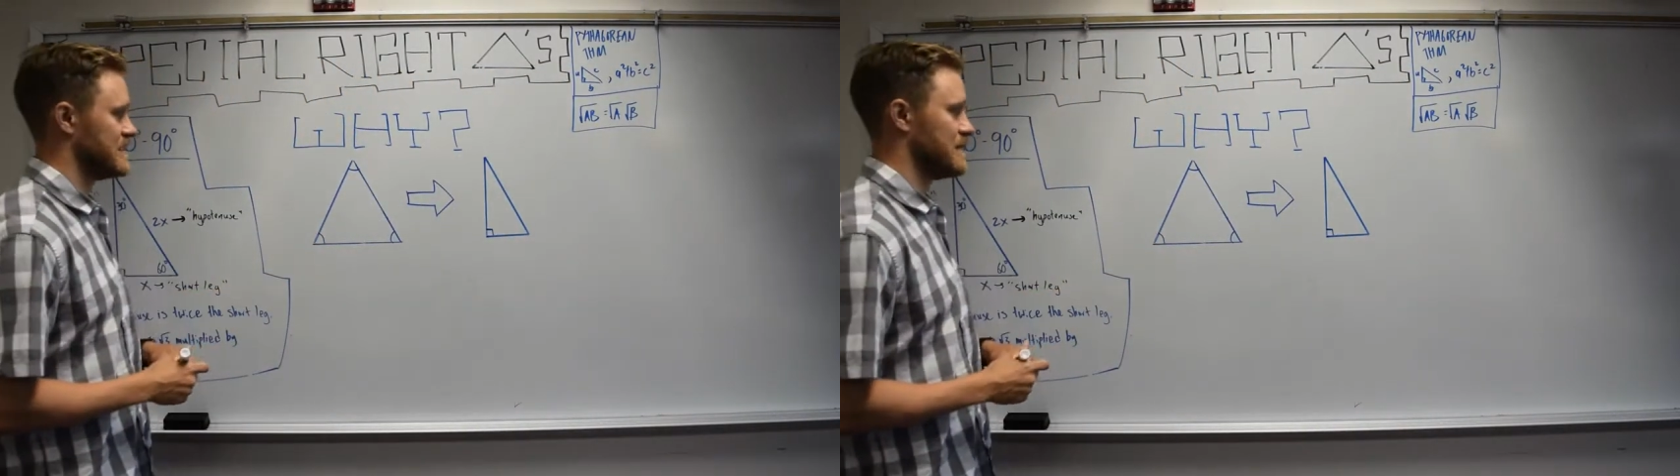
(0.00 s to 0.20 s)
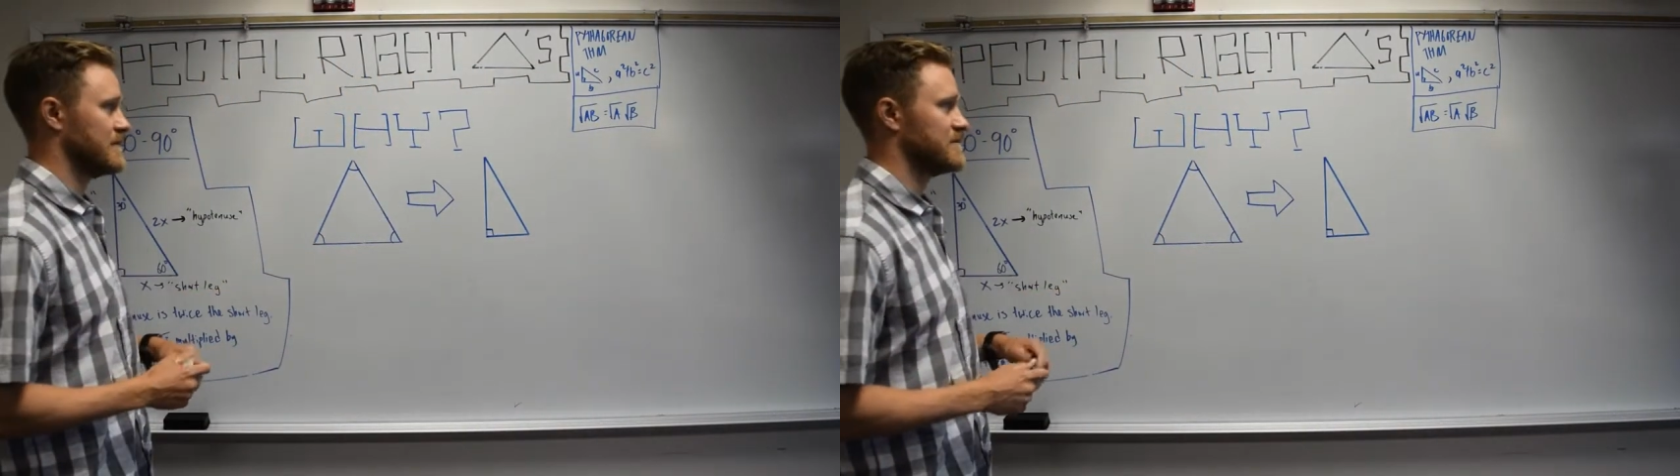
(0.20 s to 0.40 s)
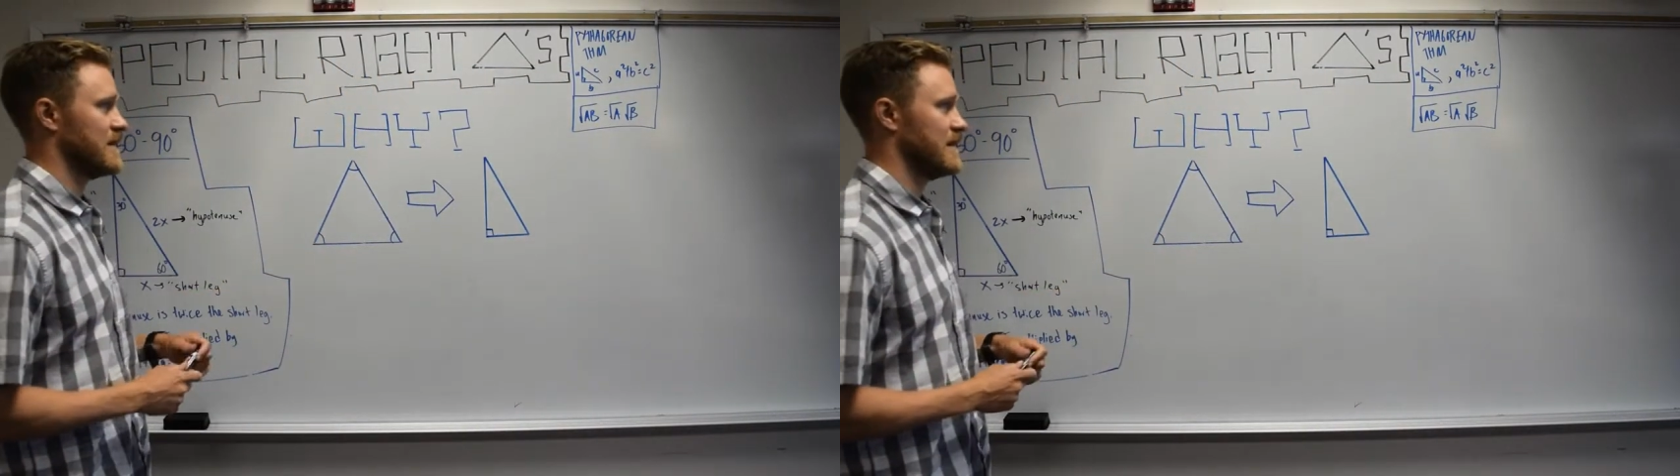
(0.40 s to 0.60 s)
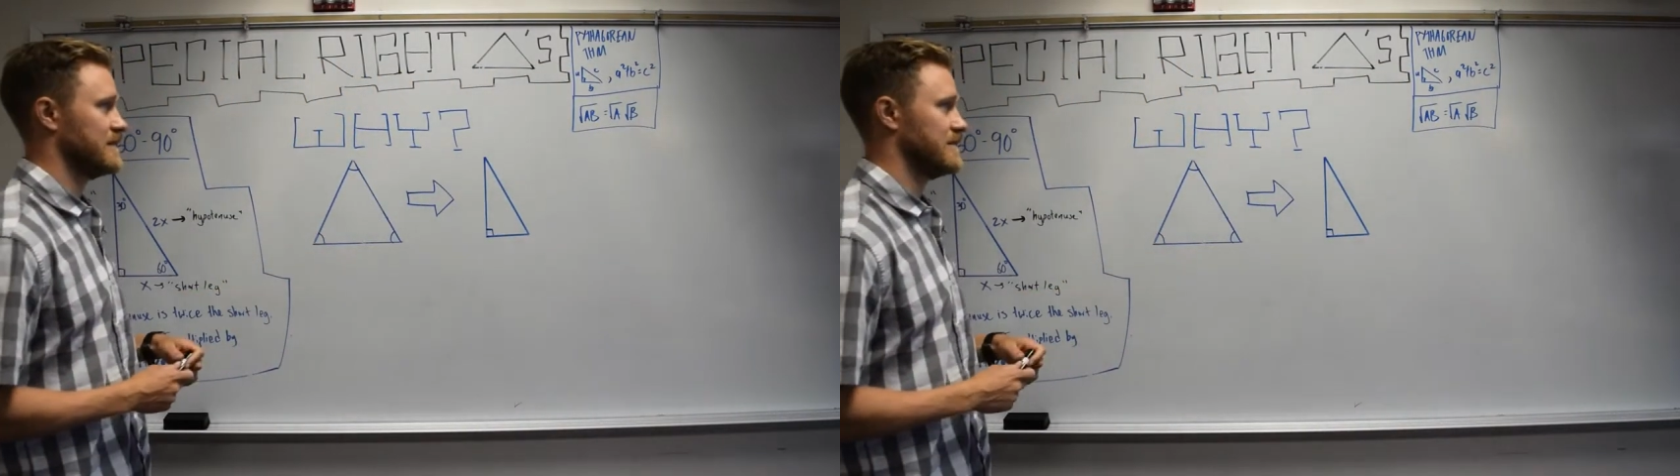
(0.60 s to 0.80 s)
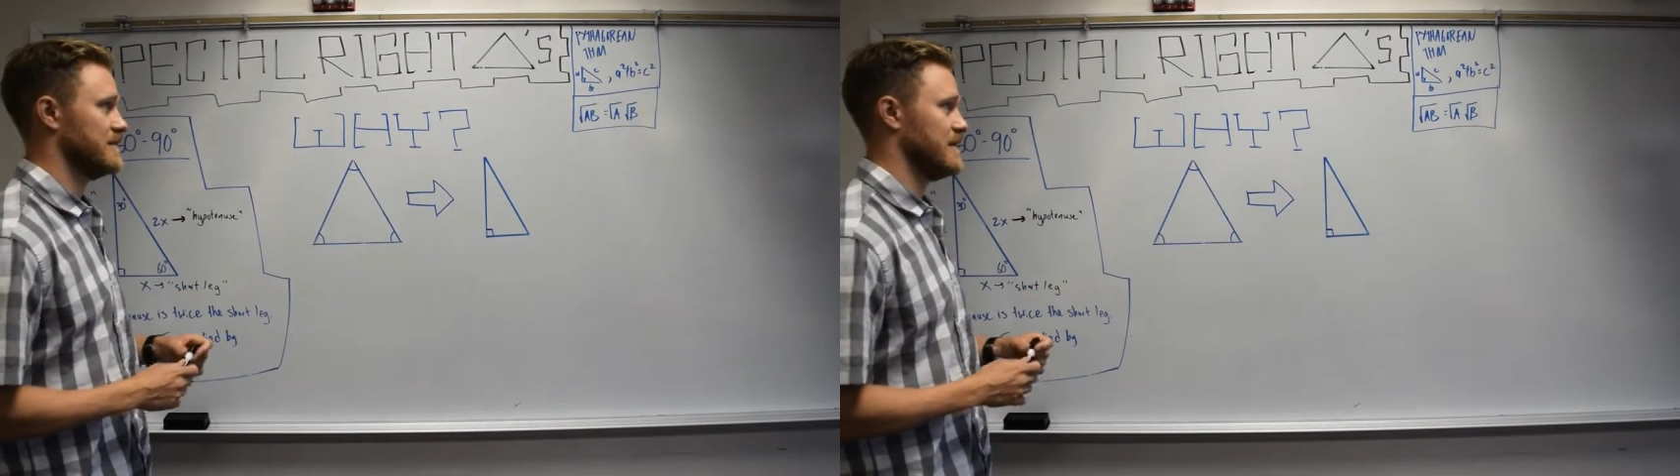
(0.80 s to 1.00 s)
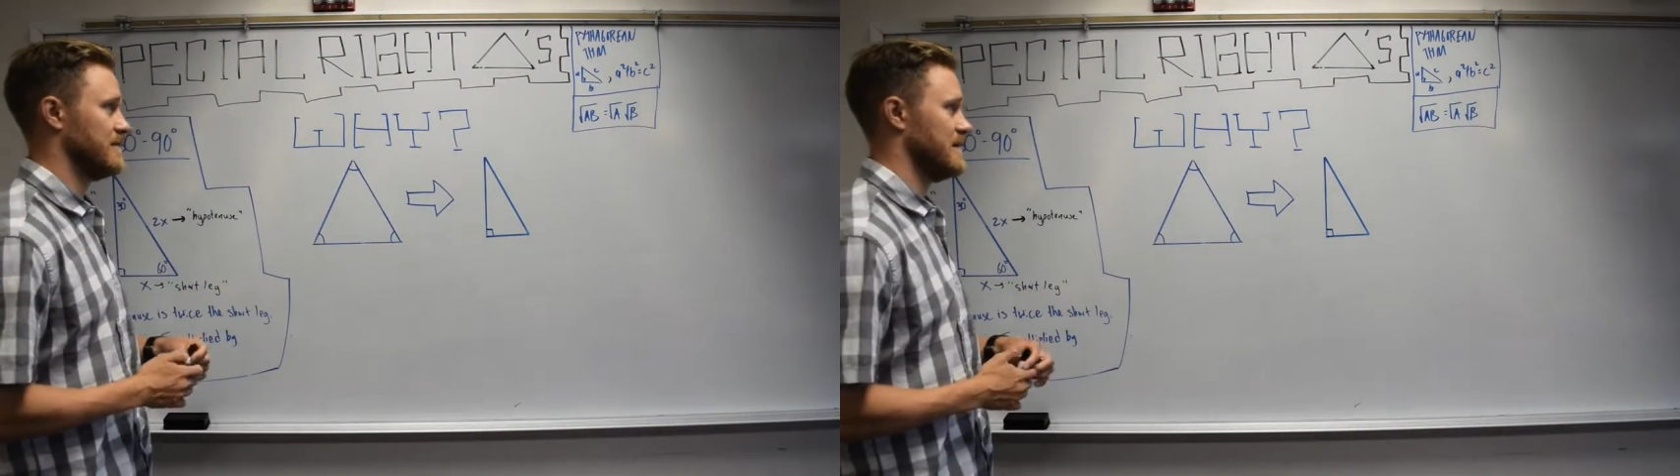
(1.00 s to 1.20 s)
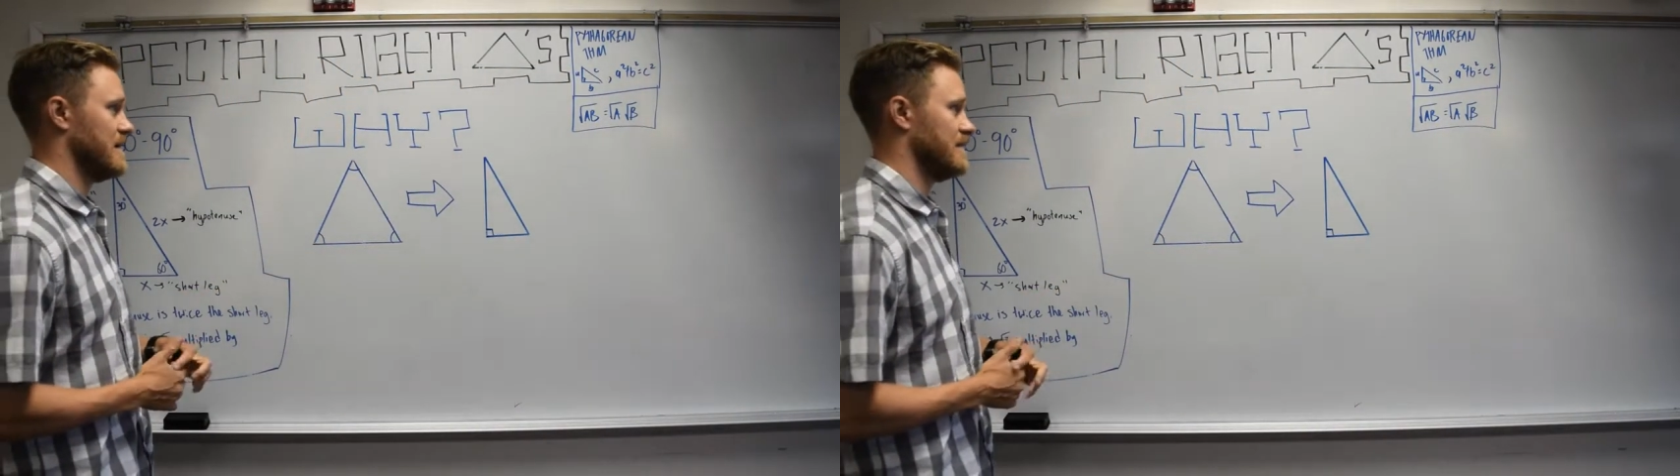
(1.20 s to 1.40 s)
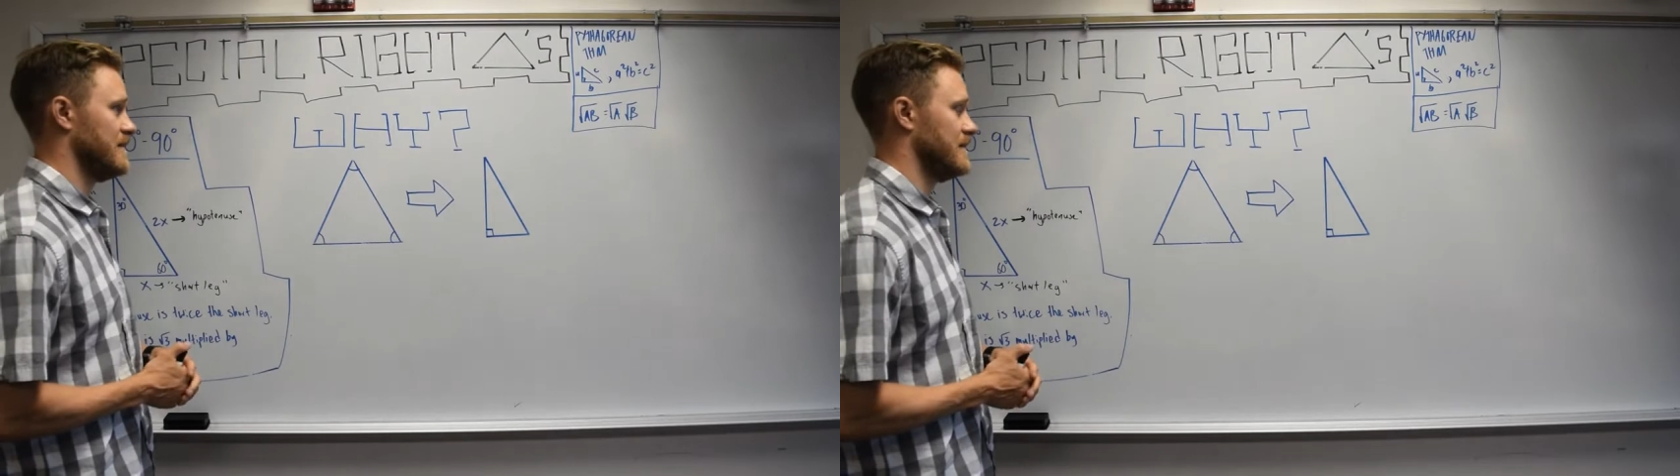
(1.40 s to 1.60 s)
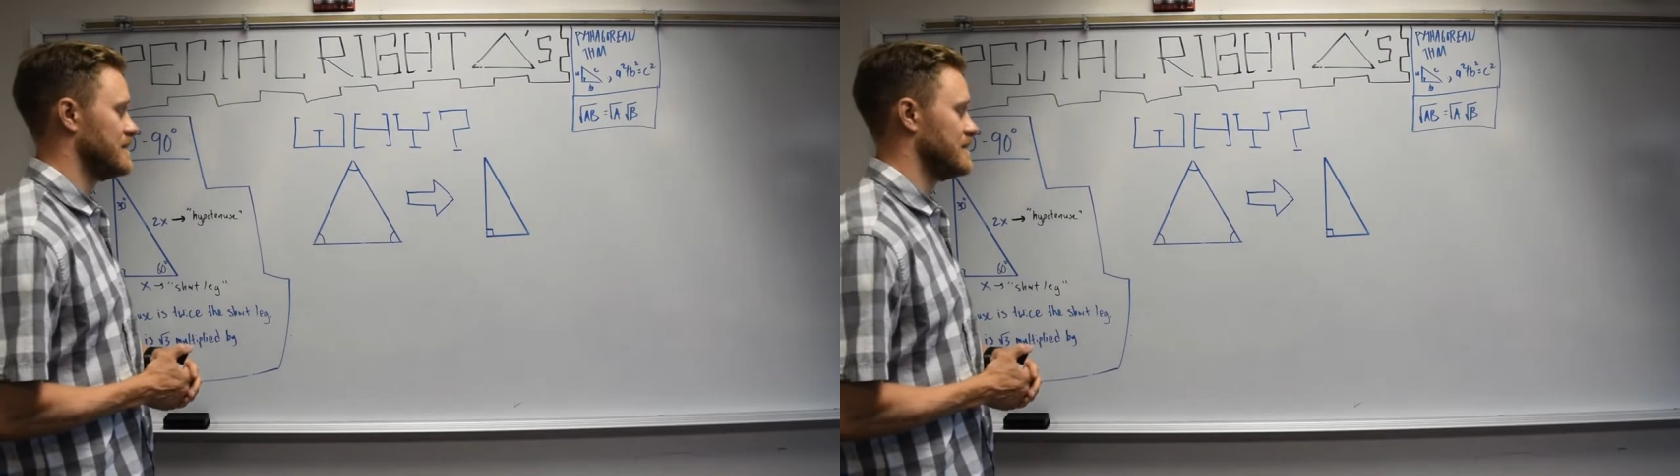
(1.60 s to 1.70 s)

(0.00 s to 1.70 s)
of triangle that we have here.